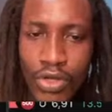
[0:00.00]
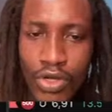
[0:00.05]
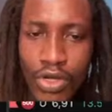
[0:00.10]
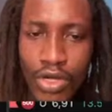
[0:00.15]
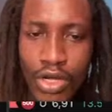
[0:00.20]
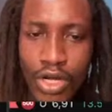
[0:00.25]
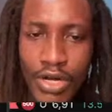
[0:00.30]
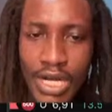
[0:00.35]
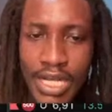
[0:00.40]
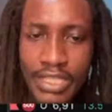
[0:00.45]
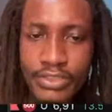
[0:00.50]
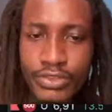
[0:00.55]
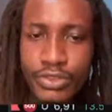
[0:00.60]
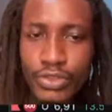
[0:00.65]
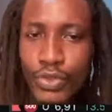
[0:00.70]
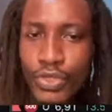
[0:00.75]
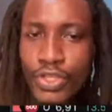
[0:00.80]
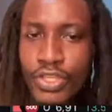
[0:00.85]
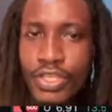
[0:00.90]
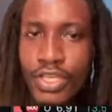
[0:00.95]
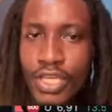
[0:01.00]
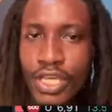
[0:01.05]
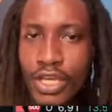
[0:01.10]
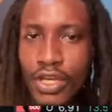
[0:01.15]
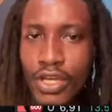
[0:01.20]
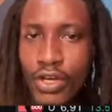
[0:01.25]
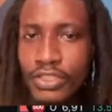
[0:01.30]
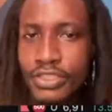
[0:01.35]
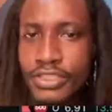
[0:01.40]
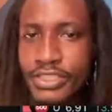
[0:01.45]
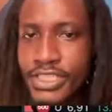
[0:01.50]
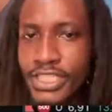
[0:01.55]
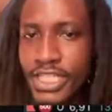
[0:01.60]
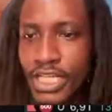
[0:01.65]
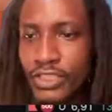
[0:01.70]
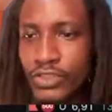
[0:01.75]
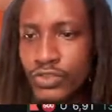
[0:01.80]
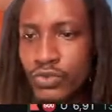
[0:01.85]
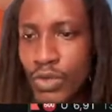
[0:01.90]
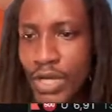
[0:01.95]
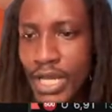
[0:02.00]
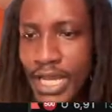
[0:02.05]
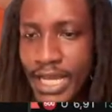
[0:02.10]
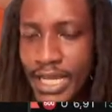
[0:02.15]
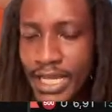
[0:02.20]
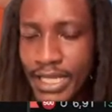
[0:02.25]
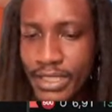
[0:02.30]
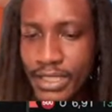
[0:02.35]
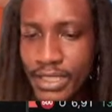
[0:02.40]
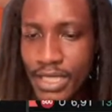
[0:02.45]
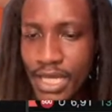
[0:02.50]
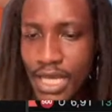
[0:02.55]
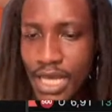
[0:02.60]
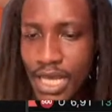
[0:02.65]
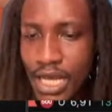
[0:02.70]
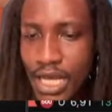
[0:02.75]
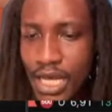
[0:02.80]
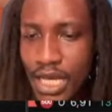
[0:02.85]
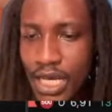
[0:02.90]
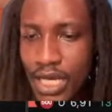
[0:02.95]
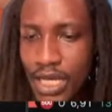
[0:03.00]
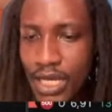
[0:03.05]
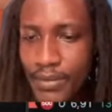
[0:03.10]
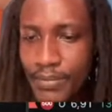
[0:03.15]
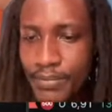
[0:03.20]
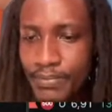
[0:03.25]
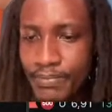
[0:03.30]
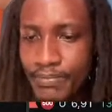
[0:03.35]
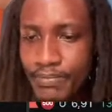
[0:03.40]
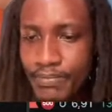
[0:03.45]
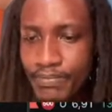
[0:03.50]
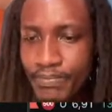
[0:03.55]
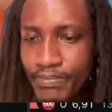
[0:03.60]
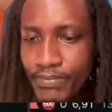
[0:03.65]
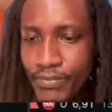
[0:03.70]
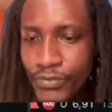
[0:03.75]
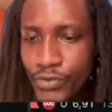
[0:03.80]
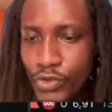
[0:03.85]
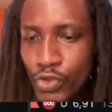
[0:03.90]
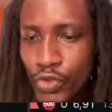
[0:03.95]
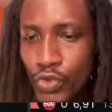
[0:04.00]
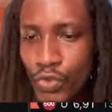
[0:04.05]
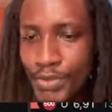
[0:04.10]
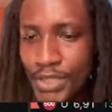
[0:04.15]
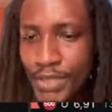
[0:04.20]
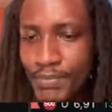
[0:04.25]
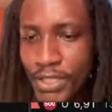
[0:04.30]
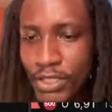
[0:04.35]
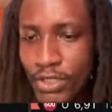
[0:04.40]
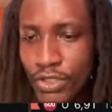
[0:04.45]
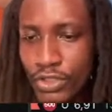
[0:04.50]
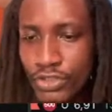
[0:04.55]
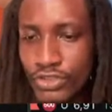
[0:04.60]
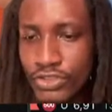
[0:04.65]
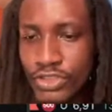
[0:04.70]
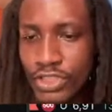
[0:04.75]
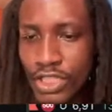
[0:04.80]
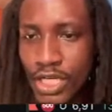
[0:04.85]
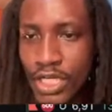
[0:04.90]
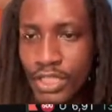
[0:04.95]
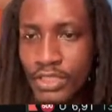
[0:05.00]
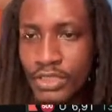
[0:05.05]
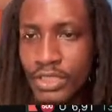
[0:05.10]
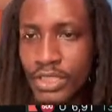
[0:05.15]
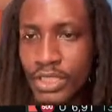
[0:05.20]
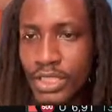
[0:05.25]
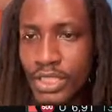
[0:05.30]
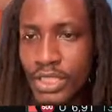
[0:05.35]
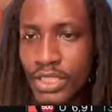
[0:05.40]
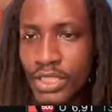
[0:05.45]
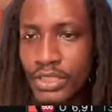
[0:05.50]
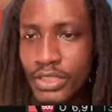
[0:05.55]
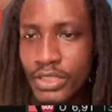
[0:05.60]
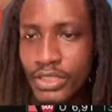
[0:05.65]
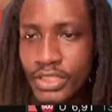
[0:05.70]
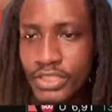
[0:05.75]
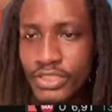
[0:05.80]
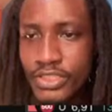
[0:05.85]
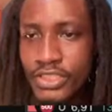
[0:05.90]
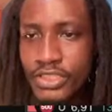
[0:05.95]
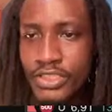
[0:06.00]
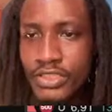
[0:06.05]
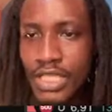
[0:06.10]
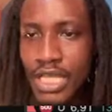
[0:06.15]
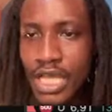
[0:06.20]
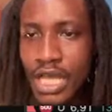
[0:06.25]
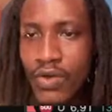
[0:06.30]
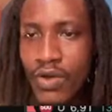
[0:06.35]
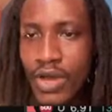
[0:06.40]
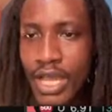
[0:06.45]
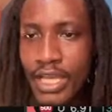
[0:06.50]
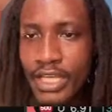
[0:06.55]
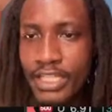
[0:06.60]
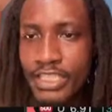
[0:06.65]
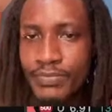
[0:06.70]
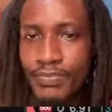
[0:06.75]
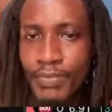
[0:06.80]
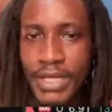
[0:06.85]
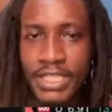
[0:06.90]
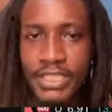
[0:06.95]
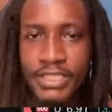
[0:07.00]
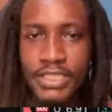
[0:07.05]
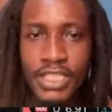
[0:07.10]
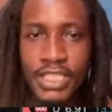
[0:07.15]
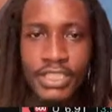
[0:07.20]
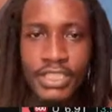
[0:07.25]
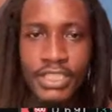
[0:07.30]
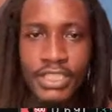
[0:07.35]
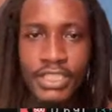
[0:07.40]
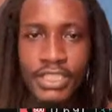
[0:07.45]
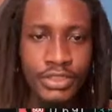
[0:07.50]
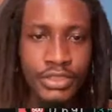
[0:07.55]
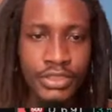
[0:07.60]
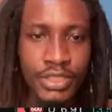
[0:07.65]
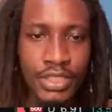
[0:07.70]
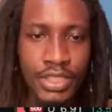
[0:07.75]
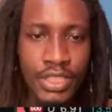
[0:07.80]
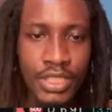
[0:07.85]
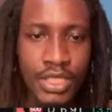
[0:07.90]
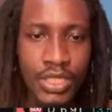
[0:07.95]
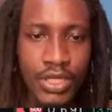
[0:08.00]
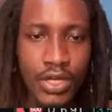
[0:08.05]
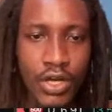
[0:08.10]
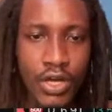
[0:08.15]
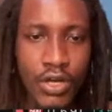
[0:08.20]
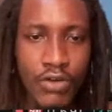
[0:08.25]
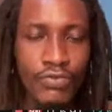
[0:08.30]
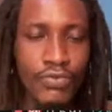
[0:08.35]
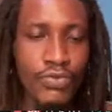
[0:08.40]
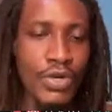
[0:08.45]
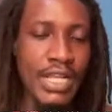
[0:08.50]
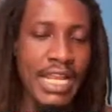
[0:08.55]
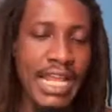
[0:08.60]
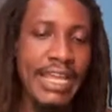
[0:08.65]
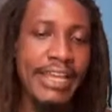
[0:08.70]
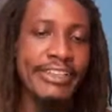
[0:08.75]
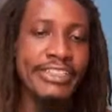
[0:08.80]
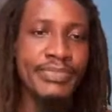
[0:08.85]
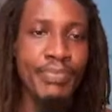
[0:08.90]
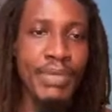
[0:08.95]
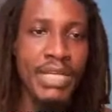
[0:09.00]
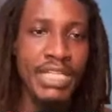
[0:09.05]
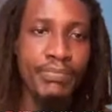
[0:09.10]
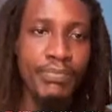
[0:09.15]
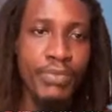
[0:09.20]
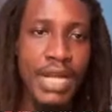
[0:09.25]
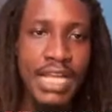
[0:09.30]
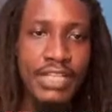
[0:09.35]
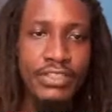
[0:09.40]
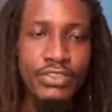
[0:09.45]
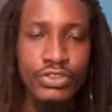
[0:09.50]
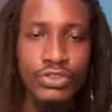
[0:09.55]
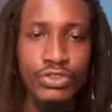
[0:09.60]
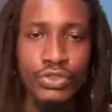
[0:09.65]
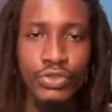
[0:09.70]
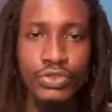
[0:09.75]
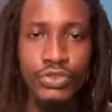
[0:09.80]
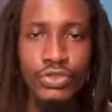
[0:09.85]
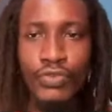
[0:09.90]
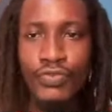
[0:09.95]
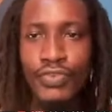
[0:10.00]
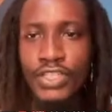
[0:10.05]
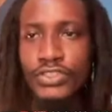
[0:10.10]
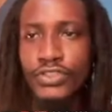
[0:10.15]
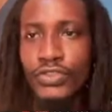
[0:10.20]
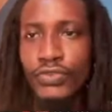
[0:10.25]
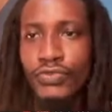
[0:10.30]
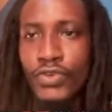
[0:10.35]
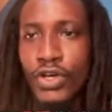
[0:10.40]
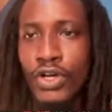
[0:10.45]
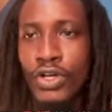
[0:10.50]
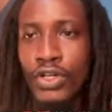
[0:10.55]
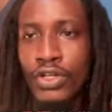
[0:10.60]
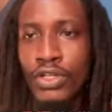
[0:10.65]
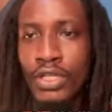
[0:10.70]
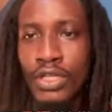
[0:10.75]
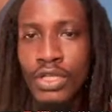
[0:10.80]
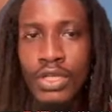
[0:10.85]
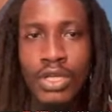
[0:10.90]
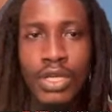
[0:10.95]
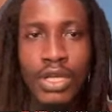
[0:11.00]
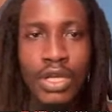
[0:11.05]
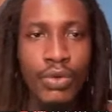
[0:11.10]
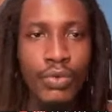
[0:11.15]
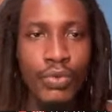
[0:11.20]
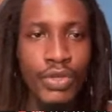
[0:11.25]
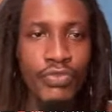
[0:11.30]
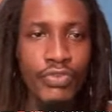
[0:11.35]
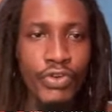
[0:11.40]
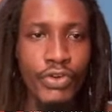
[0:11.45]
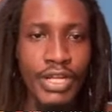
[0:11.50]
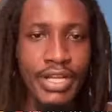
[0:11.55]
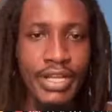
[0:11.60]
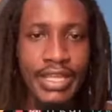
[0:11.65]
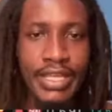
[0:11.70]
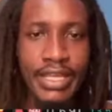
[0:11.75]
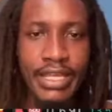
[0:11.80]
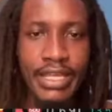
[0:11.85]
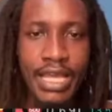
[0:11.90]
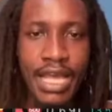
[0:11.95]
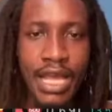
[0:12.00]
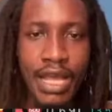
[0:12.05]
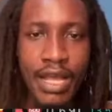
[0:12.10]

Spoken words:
all right, so here on DXY, to whom it may concern, this is our expectation of what I expect price to do. So first of all, we've already